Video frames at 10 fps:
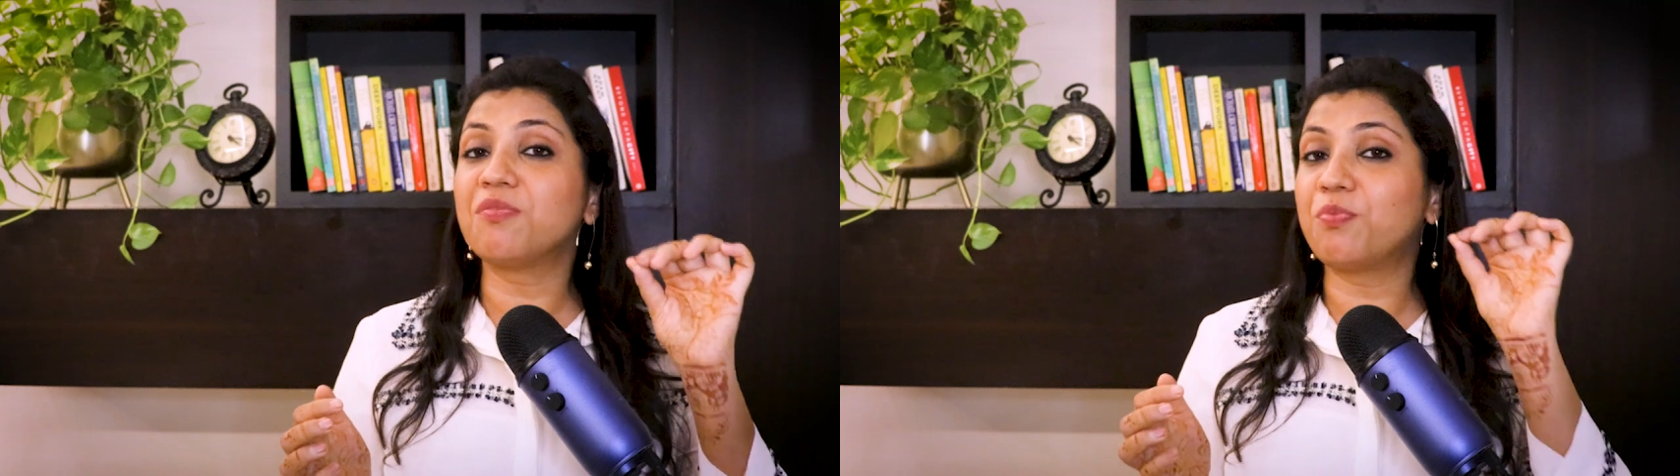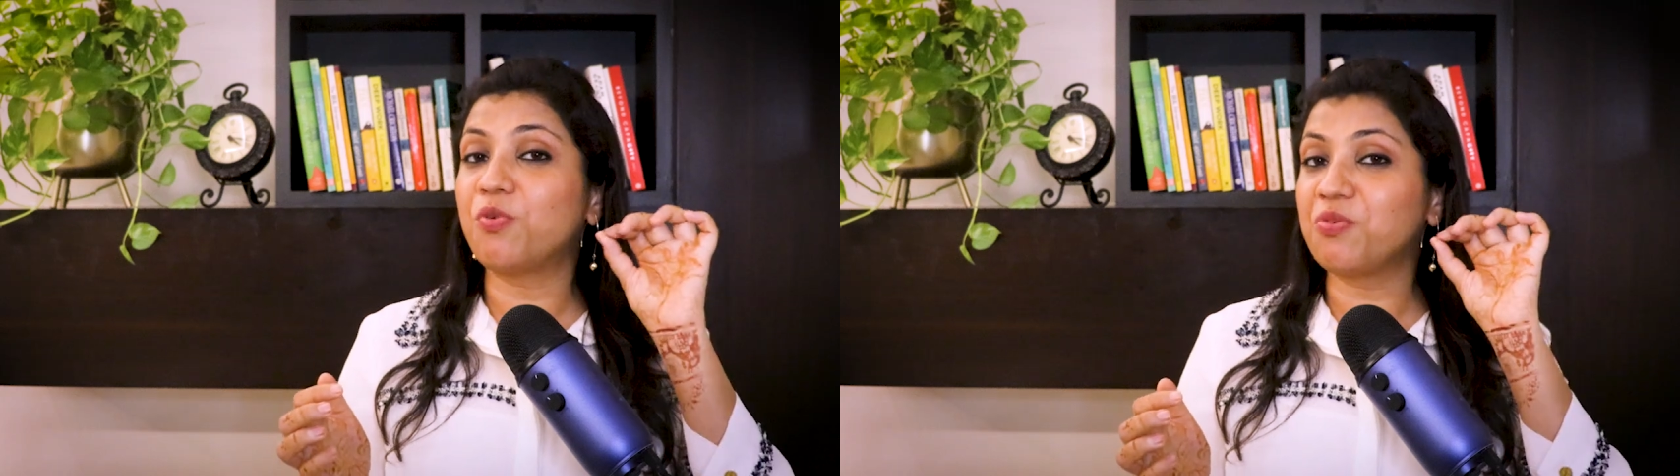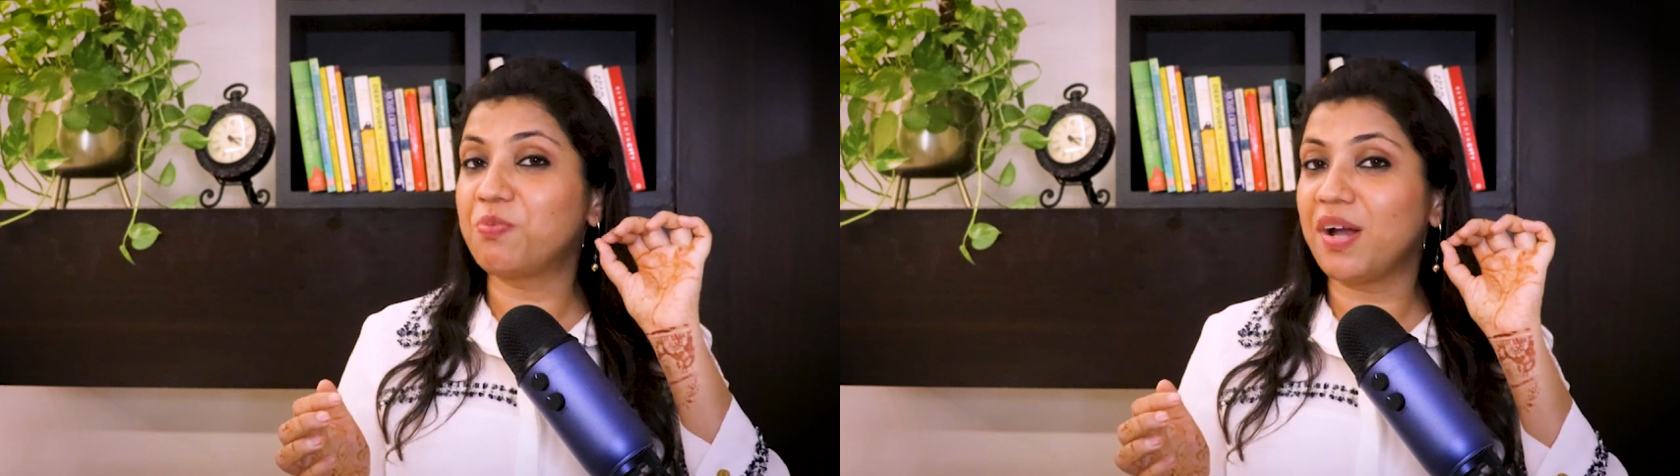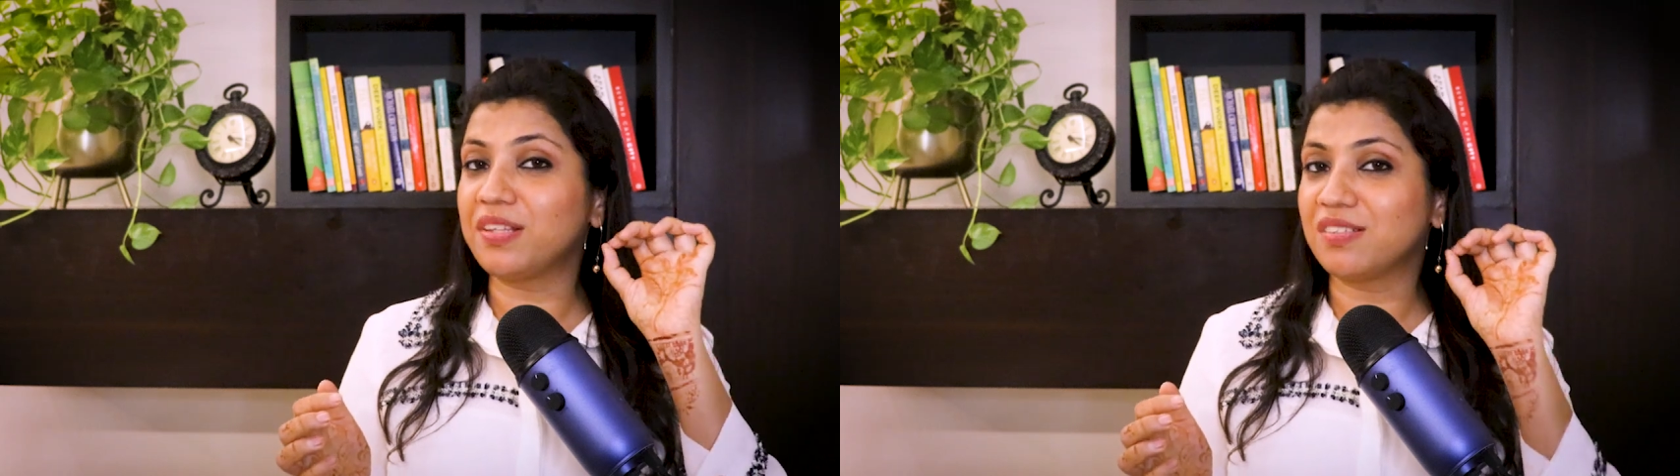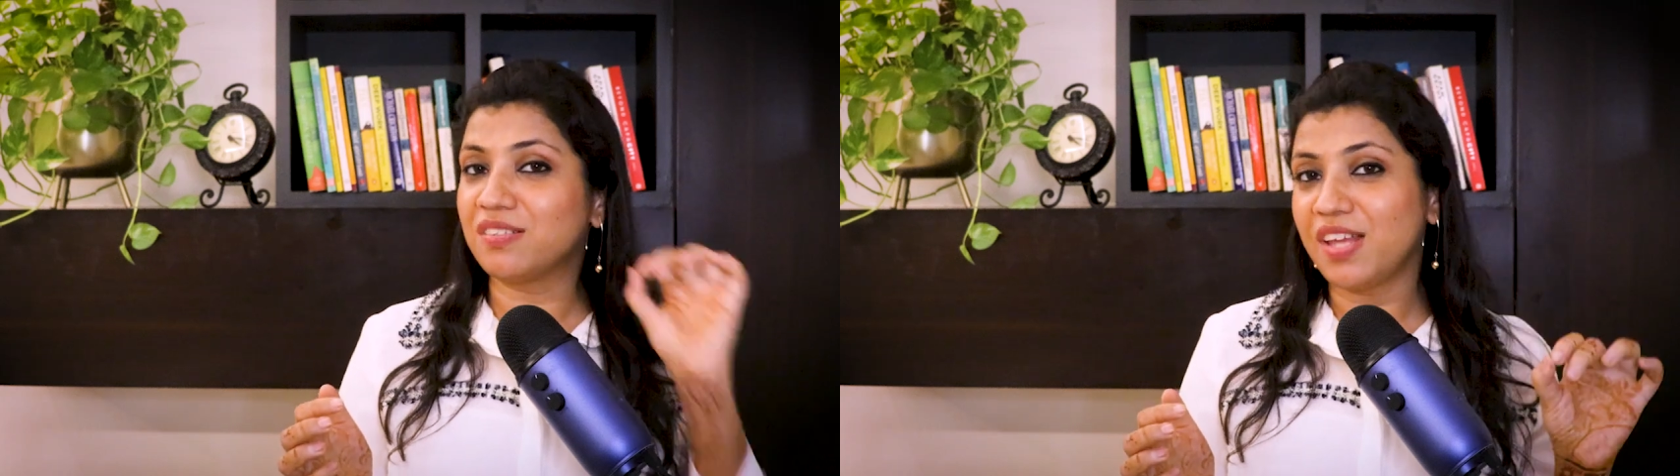report
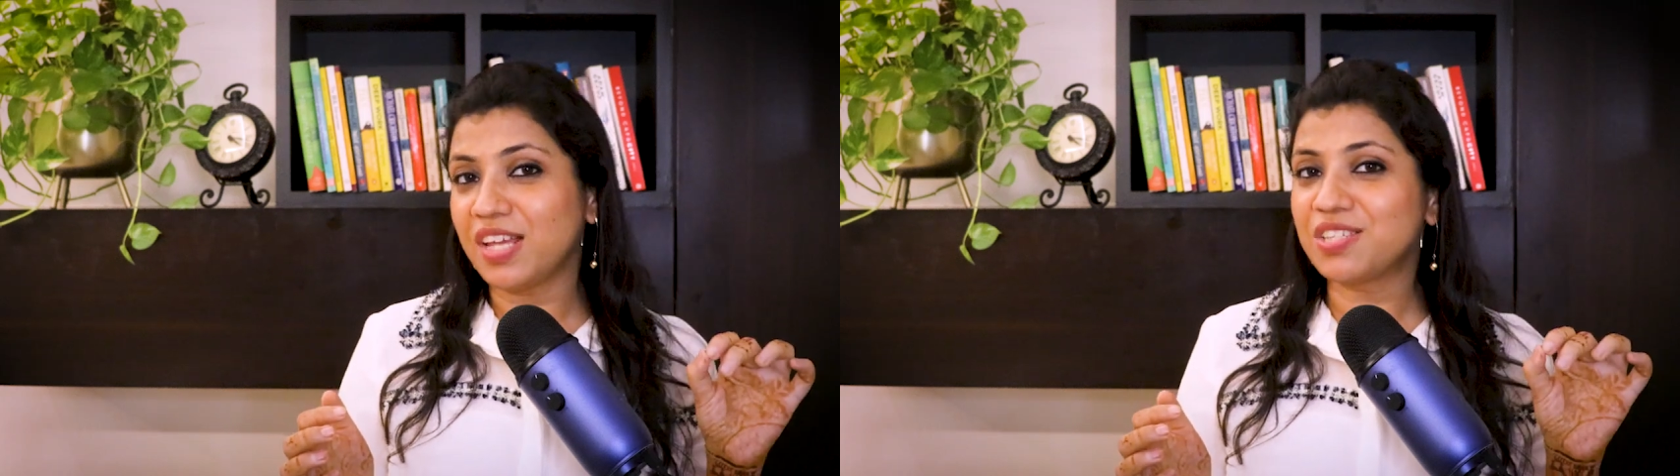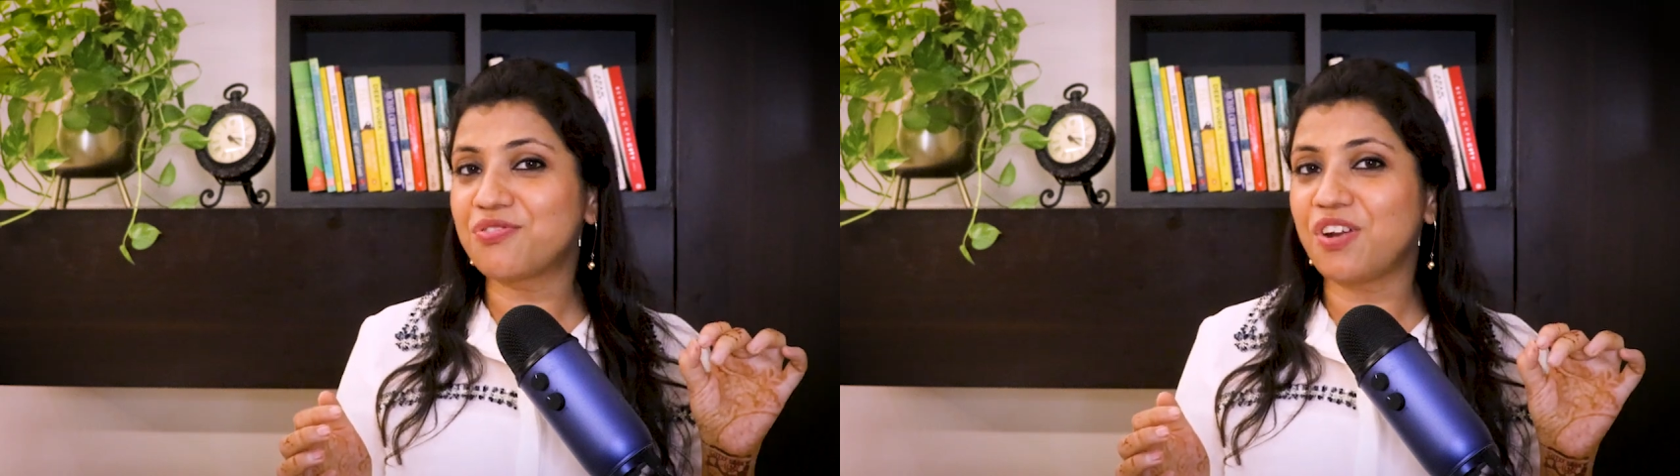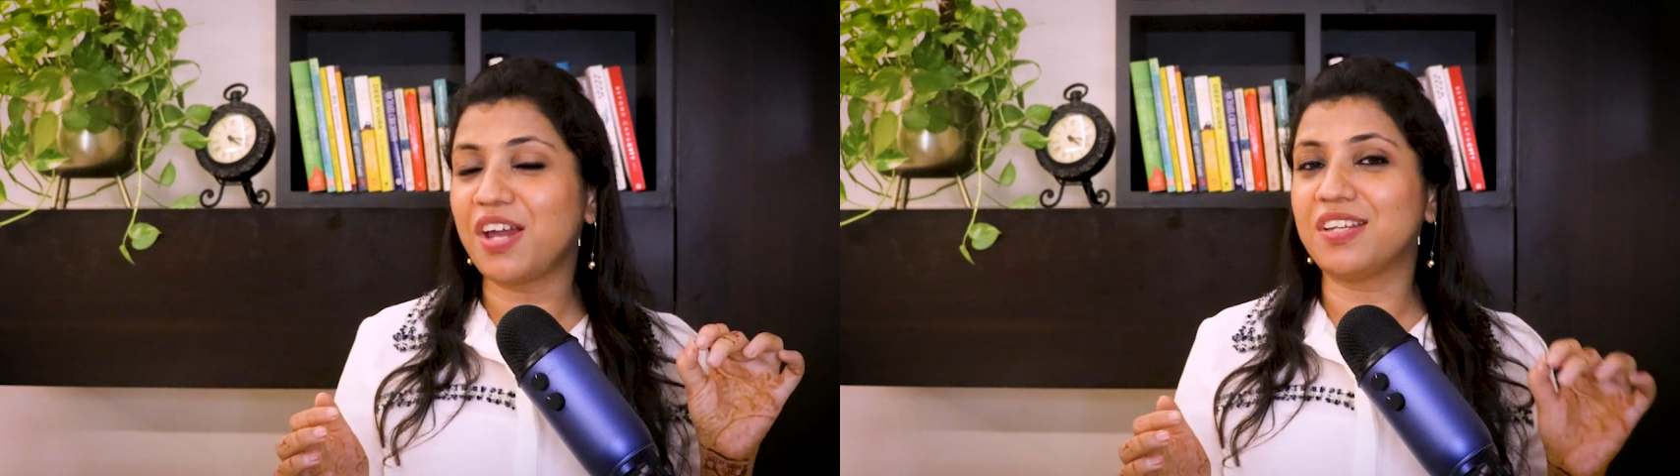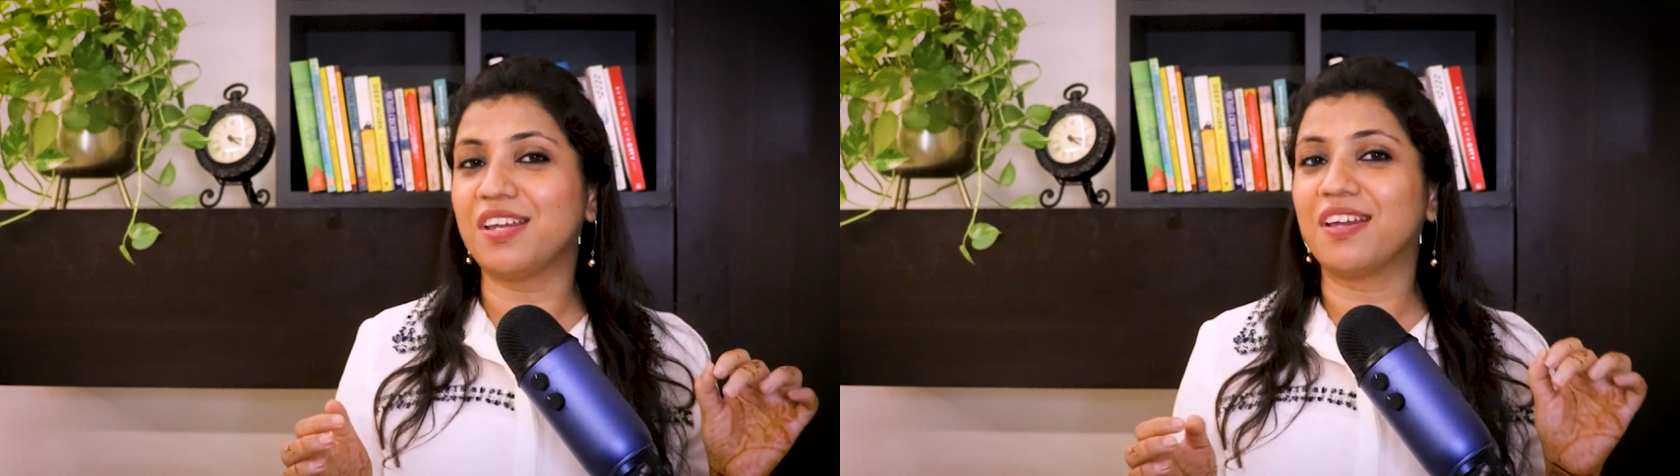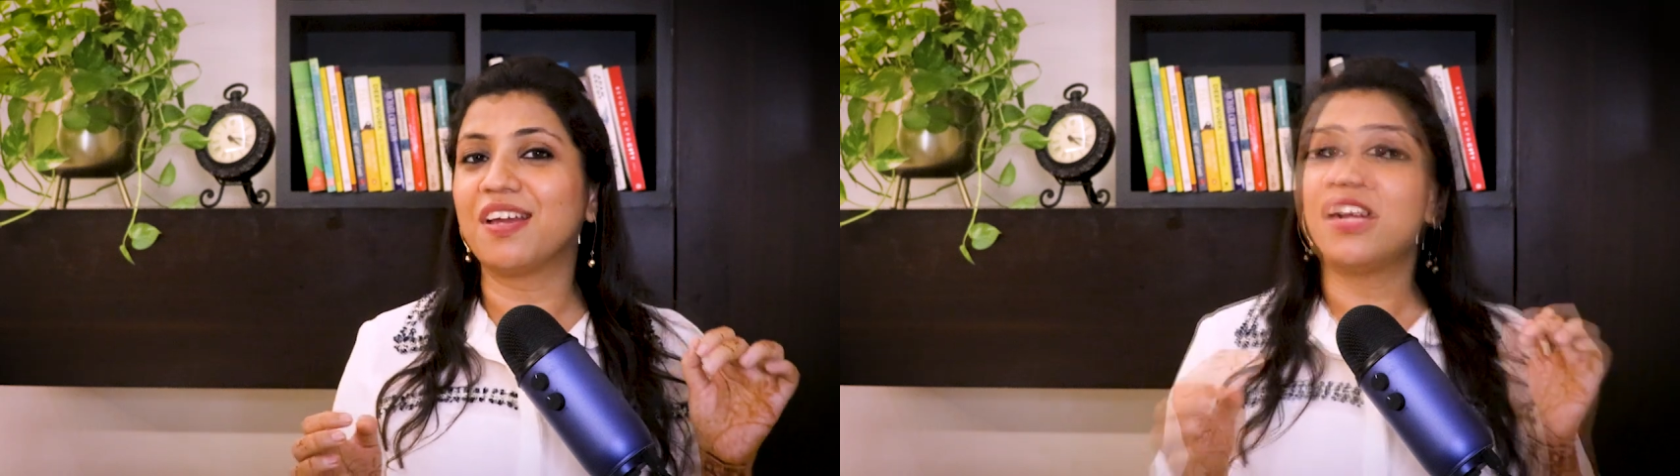by the next
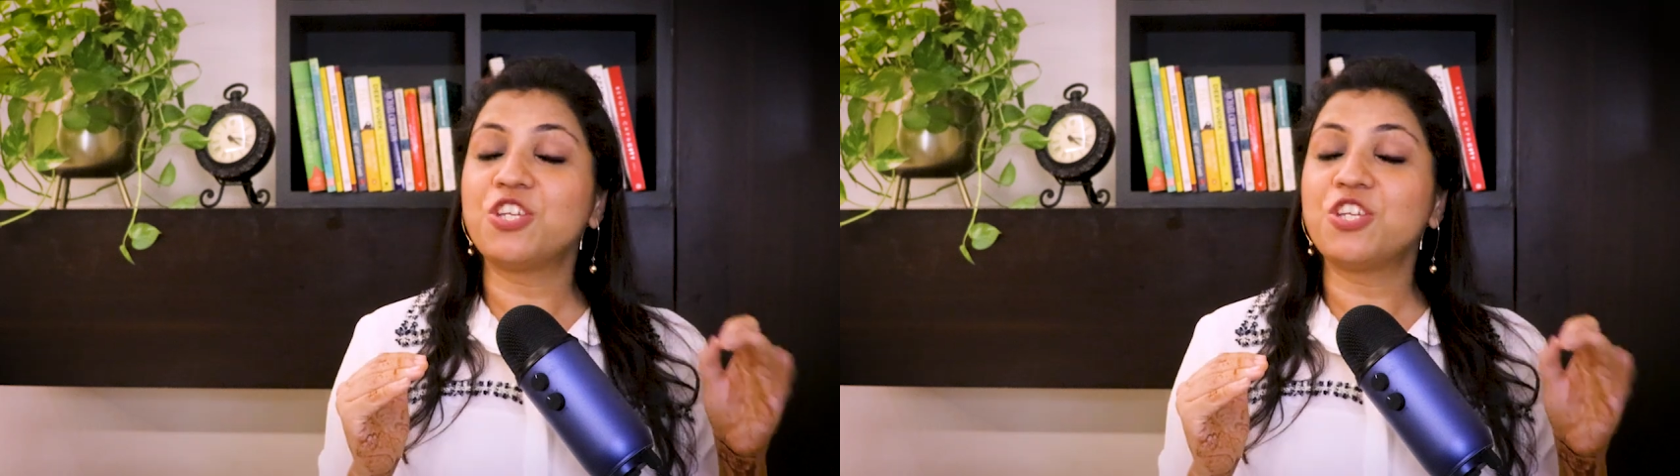Friday,